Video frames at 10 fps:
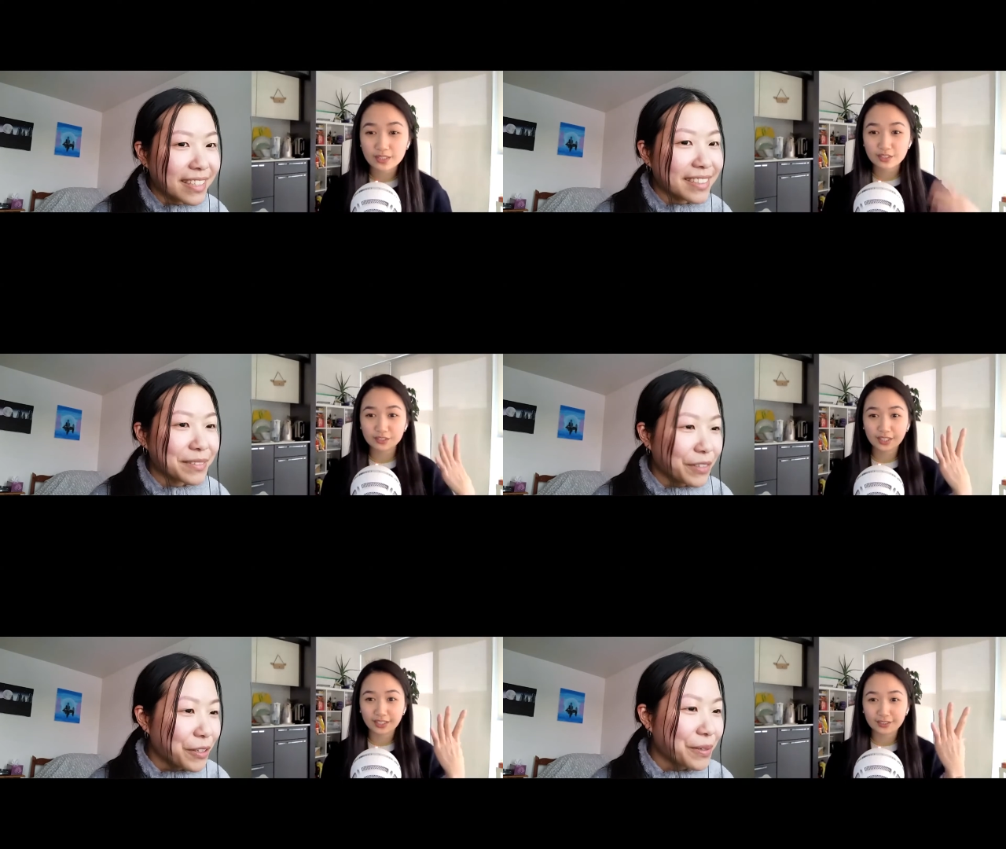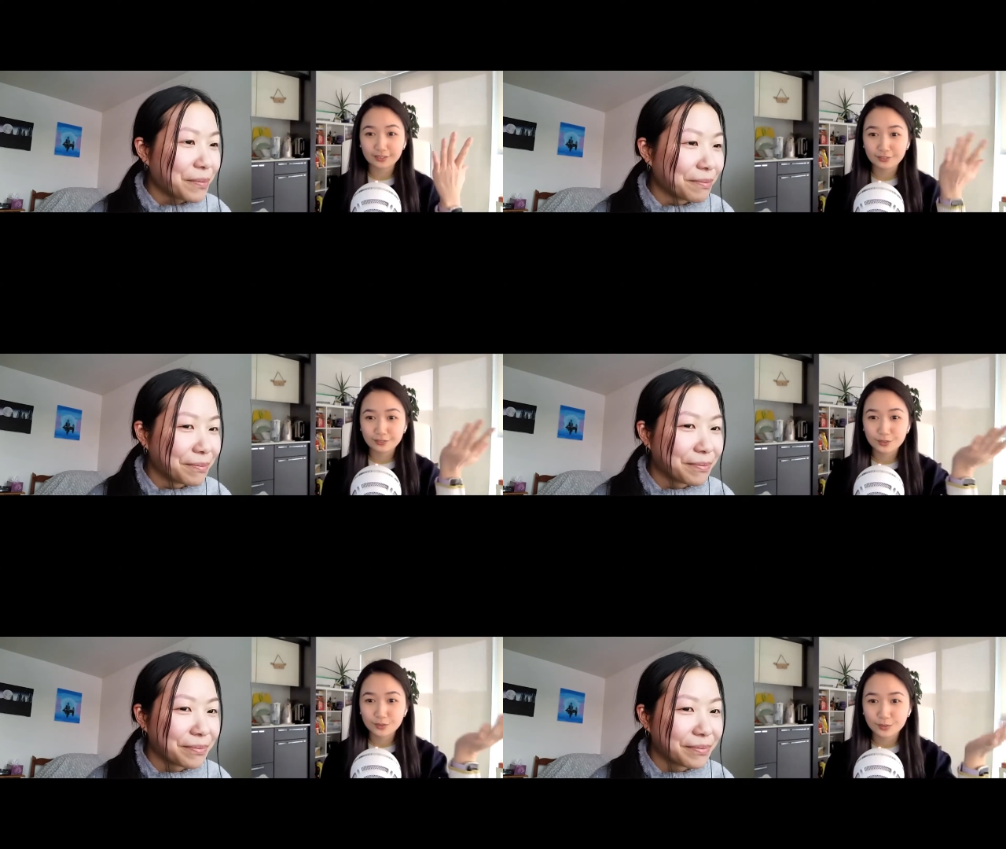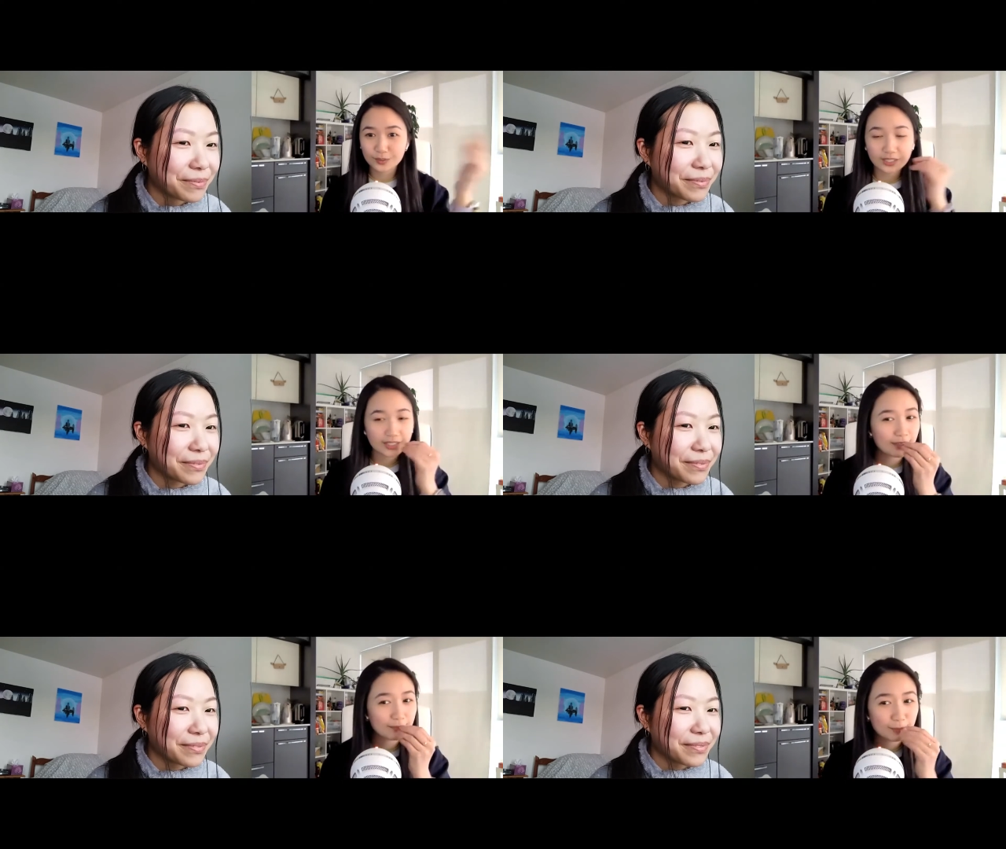Speaker 1: Otherwise, they're like
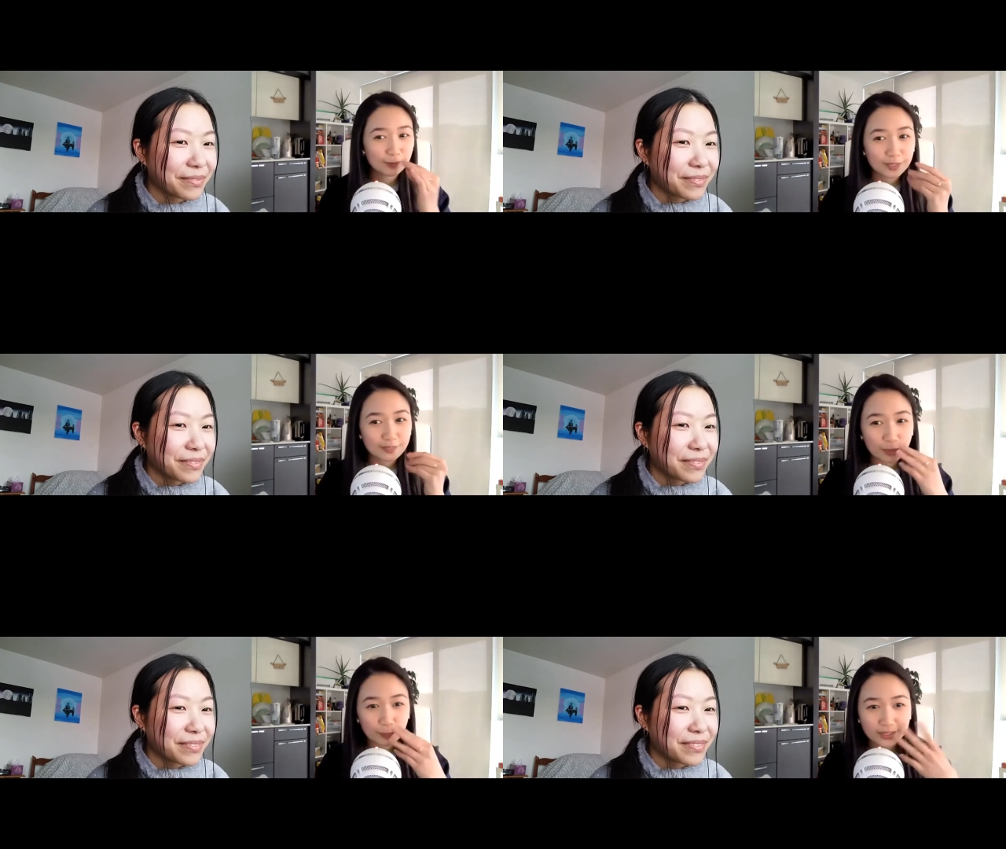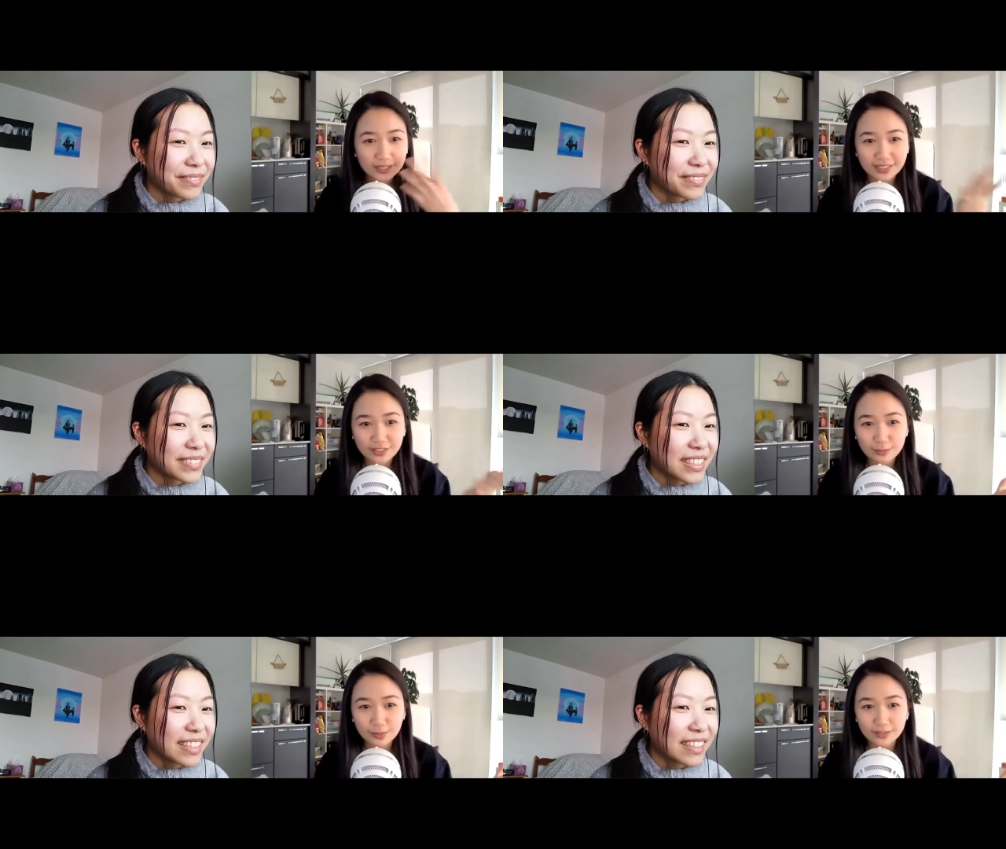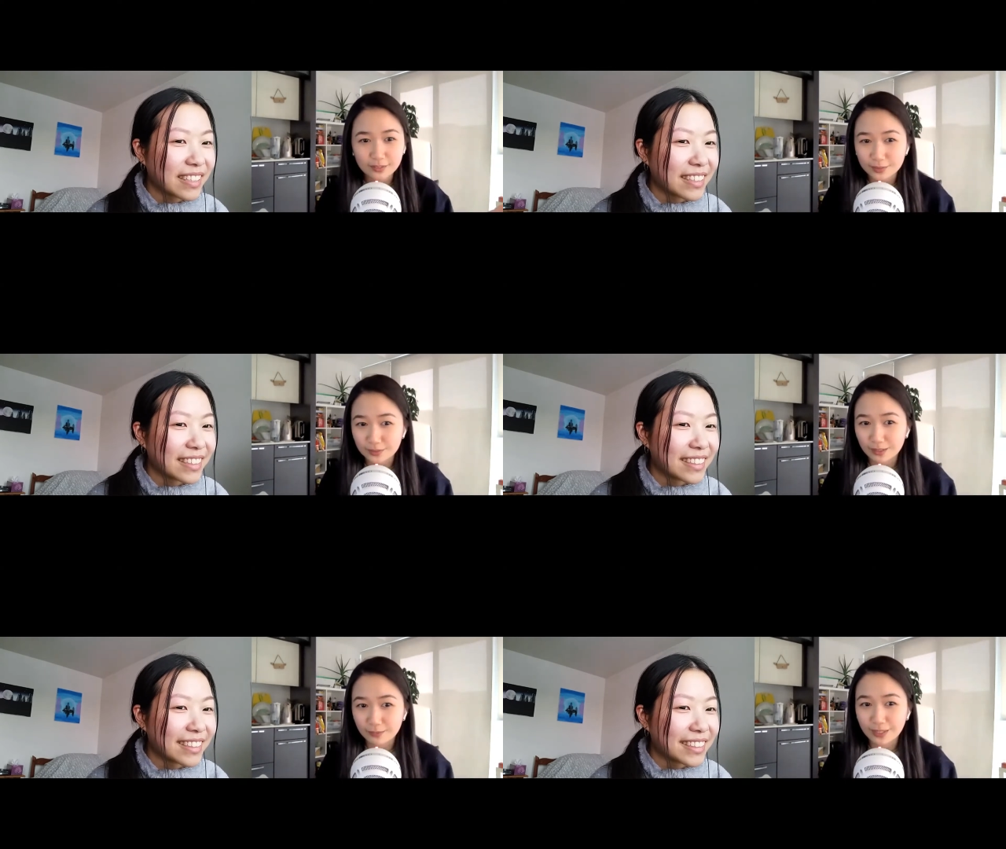they they leave that weird taste in your mouth if
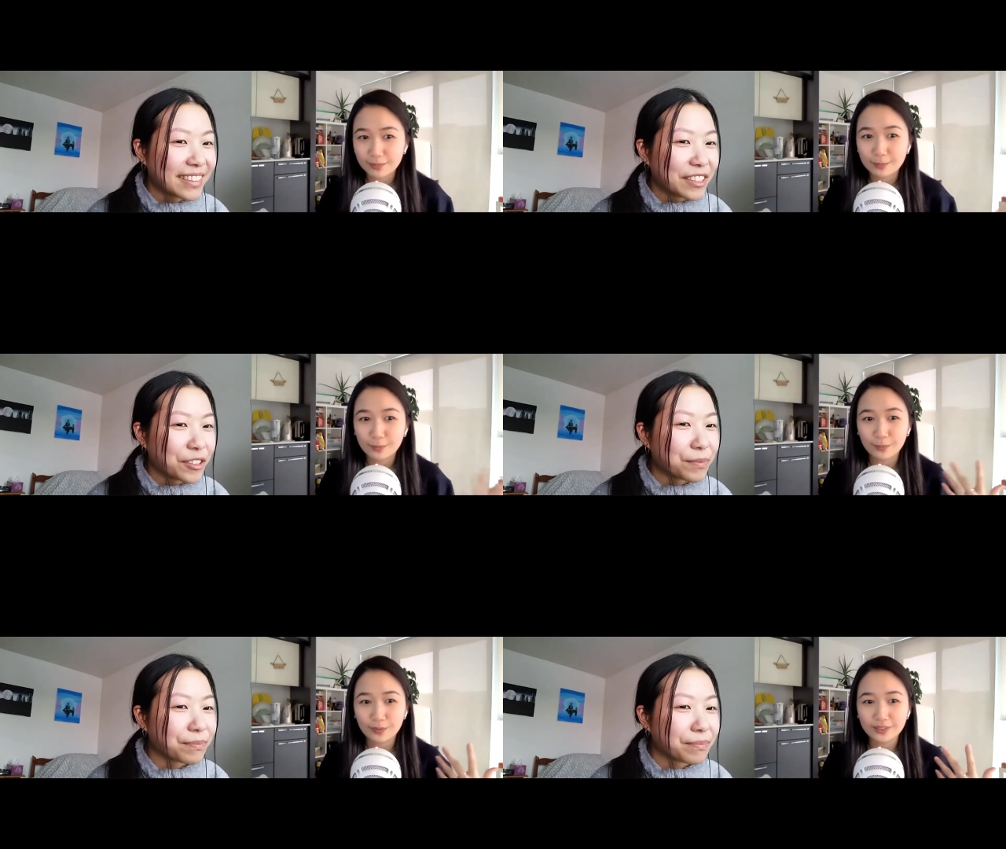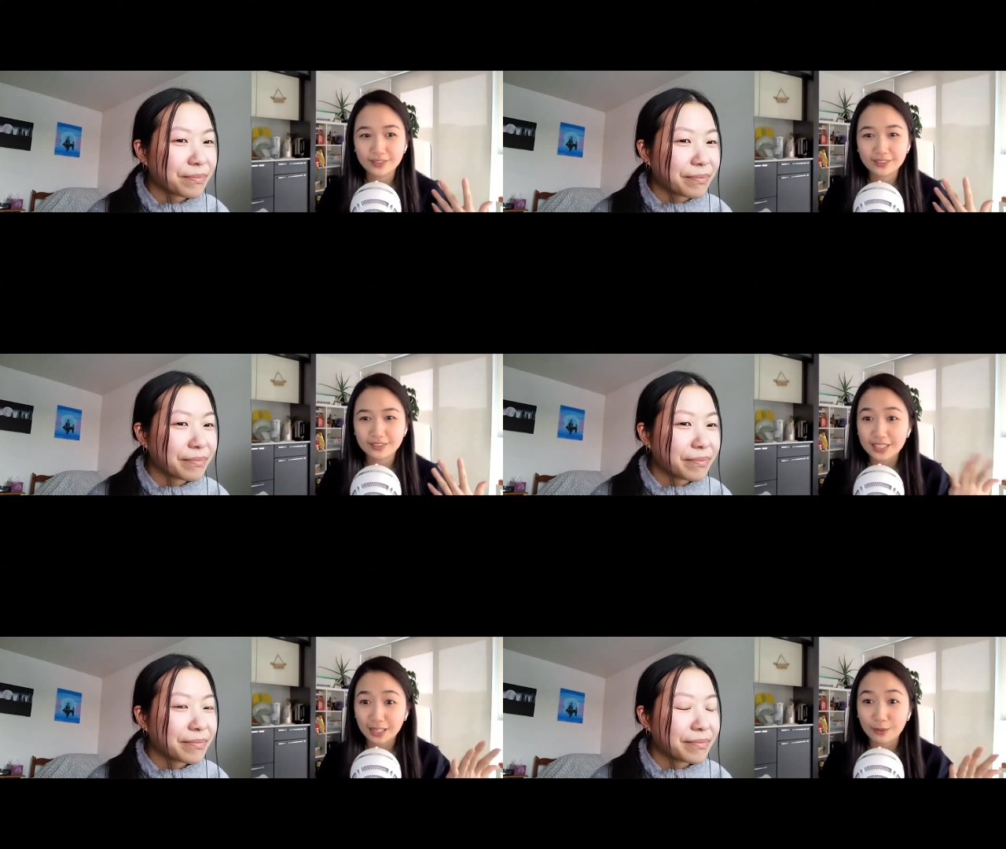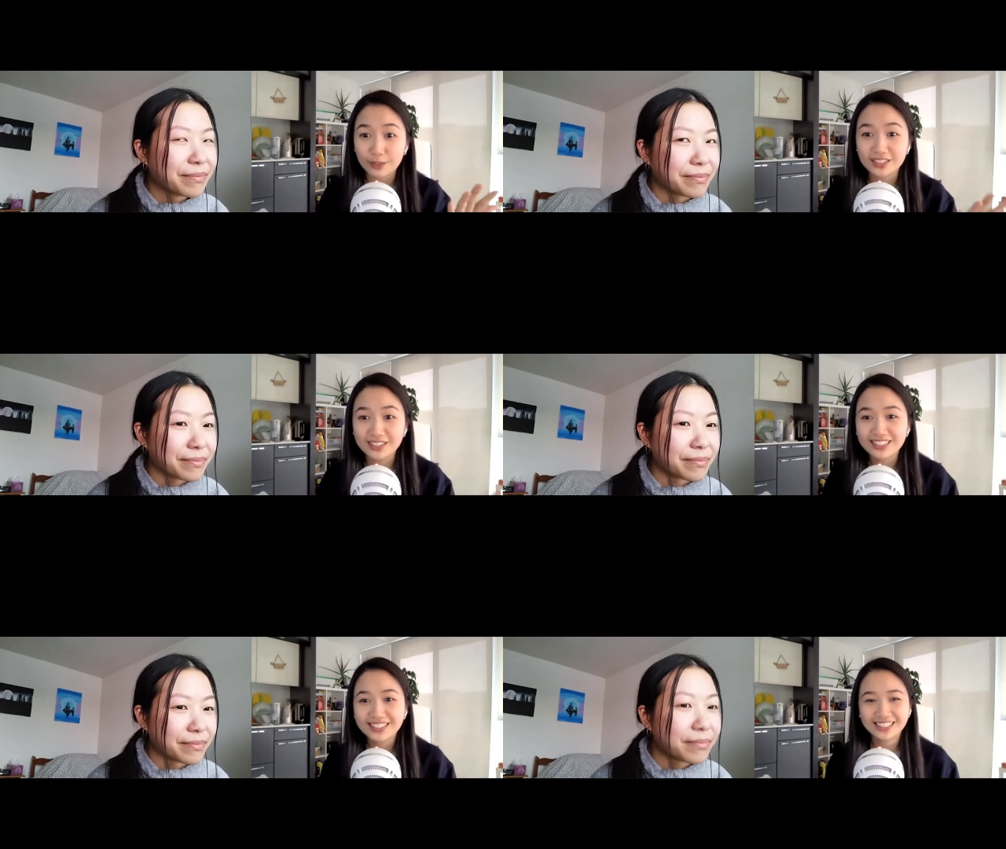they're not ripe or they're
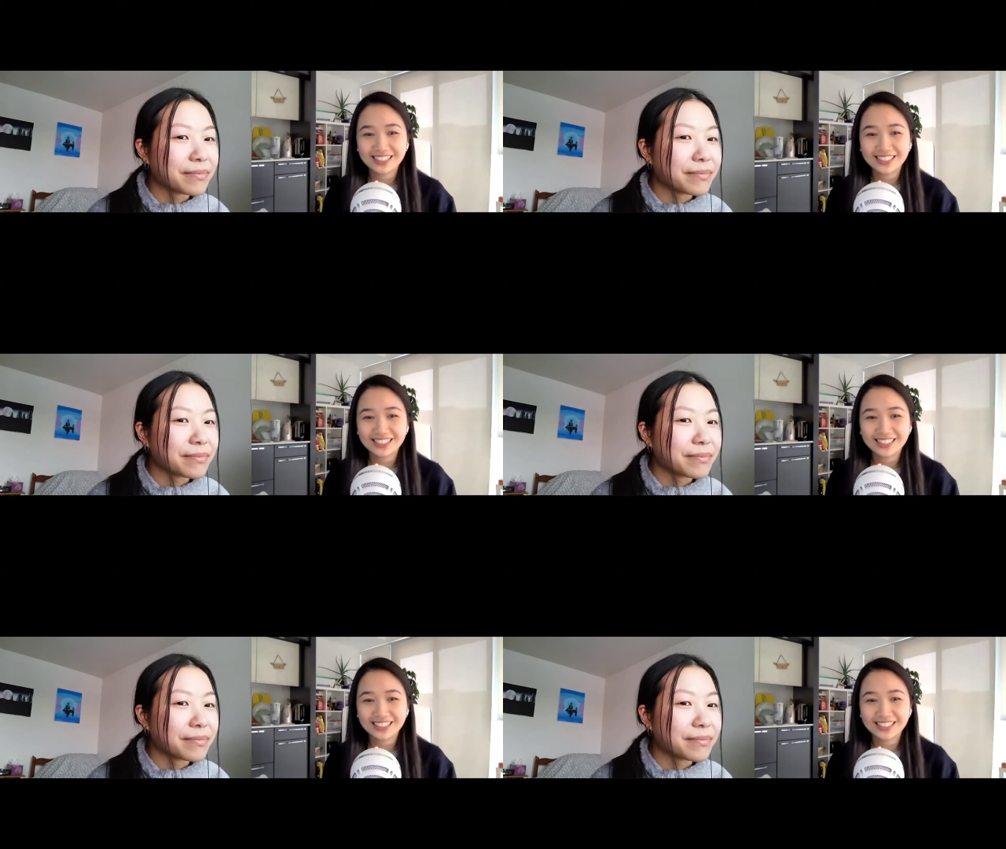sour.